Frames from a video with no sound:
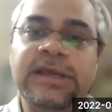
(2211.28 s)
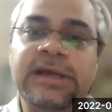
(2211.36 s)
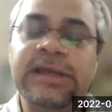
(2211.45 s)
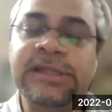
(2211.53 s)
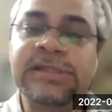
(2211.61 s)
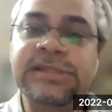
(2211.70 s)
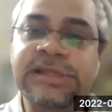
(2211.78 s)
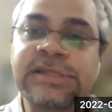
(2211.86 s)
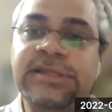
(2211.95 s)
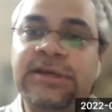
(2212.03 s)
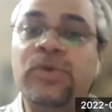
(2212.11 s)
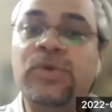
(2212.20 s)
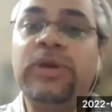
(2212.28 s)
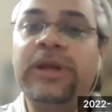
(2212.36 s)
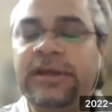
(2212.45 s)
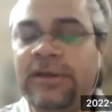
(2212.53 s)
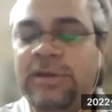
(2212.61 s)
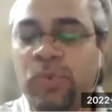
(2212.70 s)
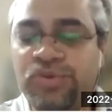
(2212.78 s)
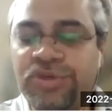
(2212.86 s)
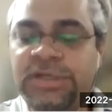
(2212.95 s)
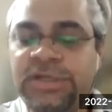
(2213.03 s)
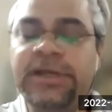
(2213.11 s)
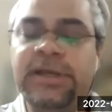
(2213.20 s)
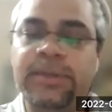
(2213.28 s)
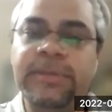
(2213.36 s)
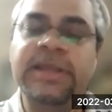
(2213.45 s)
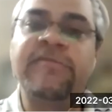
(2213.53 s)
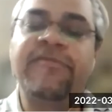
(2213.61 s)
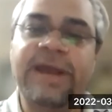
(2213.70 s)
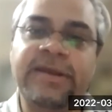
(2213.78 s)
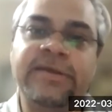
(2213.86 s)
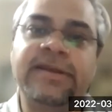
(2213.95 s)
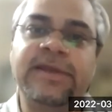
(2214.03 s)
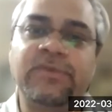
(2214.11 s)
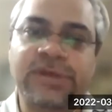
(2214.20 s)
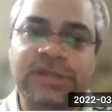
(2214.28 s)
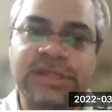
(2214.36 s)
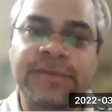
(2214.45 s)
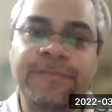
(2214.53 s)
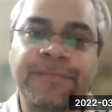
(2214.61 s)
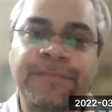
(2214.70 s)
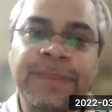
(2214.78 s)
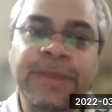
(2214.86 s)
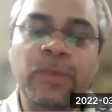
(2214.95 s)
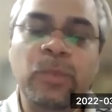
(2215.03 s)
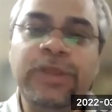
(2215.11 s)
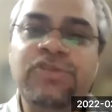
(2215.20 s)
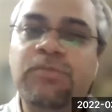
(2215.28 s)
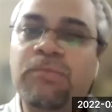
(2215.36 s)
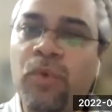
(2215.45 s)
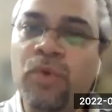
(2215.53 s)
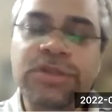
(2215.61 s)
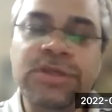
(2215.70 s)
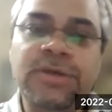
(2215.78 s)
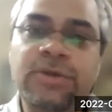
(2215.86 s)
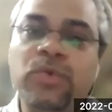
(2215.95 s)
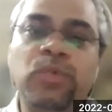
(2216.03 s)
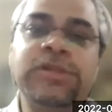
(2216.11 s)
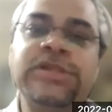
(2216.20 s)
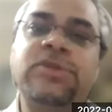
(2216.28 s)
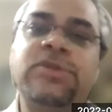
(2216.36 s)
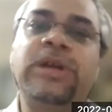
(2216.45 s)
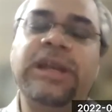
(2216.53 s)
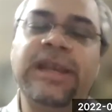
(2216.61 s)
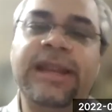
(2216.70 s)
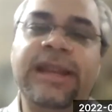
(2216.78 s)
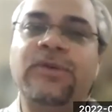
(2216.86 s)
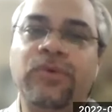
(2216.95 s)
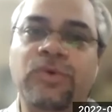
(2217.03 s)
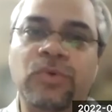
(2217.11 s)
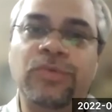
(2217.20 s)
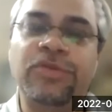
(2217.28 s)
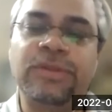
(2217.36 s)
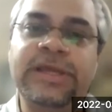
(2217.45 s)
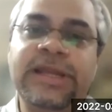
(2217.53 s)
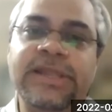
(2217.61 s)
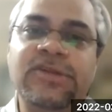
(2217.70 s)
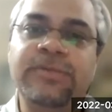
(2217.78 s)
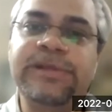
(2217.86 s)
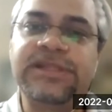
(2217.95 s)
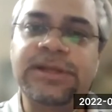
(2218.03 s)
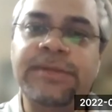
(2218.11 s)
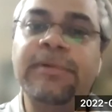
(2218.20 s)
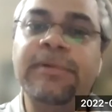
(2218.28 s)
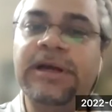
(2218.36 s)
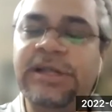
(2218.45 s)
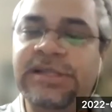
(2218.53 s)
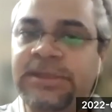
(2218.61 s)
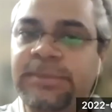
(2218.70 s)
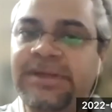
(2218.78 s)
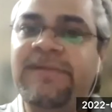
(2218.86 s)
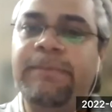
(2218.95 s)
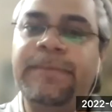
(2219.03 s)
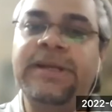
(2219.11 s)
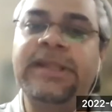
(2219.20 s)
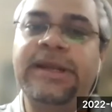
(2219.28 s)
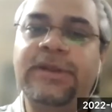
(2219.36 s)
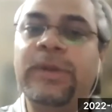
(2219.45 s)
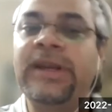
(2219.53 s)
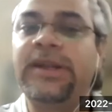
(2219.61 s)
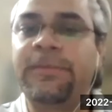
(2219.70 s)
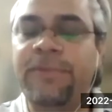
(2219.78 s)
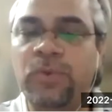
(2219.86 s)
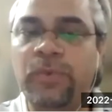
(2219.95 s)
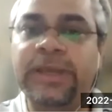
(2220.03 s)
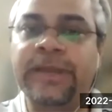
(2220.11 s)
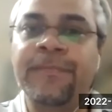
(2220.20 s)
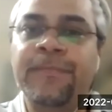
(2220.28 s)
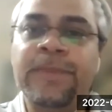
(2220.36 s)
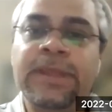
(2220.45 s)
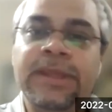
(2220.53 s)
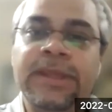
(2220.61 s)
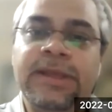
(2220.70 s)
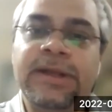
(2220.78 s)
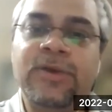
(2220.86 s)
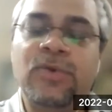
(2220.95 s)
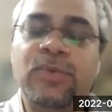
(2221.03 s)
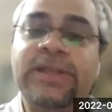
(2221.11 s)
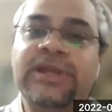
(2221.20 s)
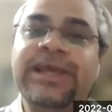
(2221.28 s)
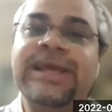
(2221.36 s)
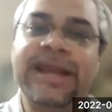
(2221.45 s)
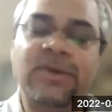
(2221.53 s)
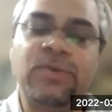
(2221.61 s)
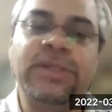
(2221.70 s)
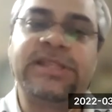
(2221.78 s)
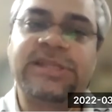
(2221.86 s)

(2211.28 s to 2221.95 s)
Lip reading: is the crucial determining factor, I would say, which most tools don't let you do. So there has to be some custom development that you end up doing to actually get to that